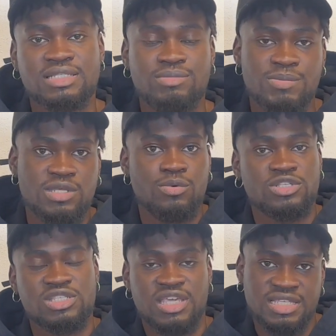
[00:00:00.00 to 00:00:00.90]
maybe the
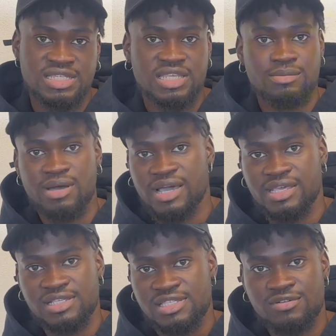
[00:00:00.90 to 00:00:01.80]
bus is getting there
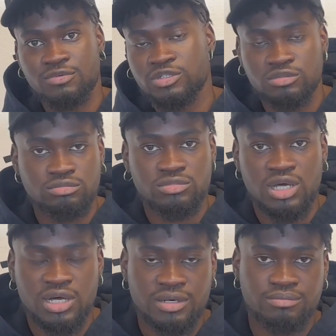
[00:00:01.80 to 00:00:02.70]
by
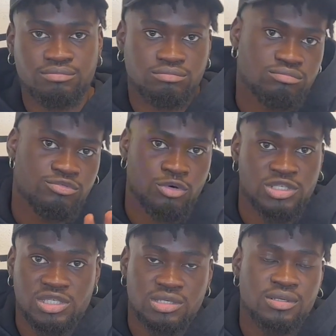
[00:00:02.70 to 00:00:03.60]

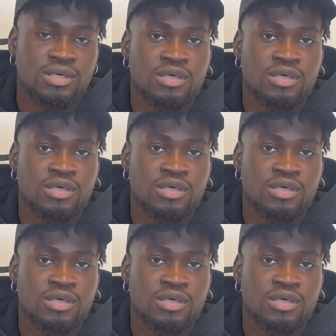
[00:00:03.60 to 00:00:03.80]
7:40.